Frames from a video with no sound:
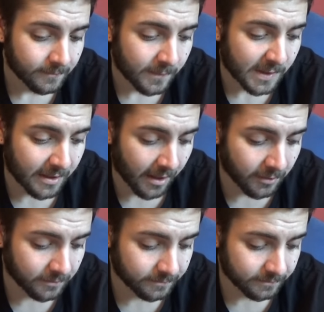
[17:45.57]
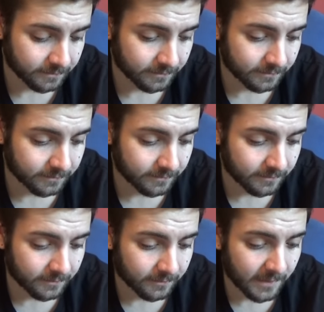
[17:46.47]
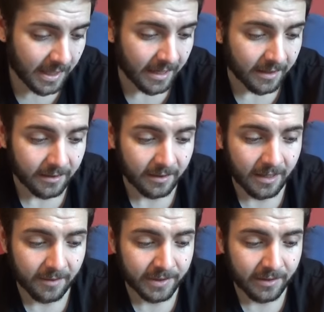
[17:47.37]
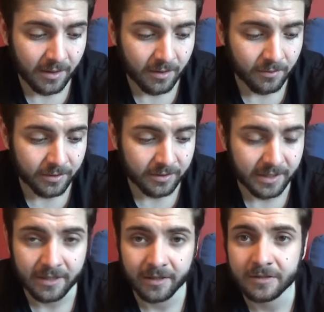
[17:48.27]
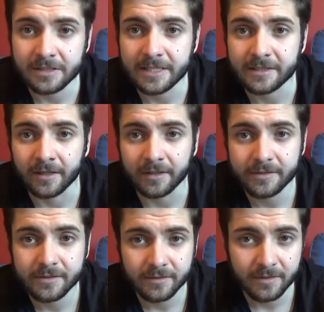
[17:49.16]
So yeah, let me know what you think of those lists, guys.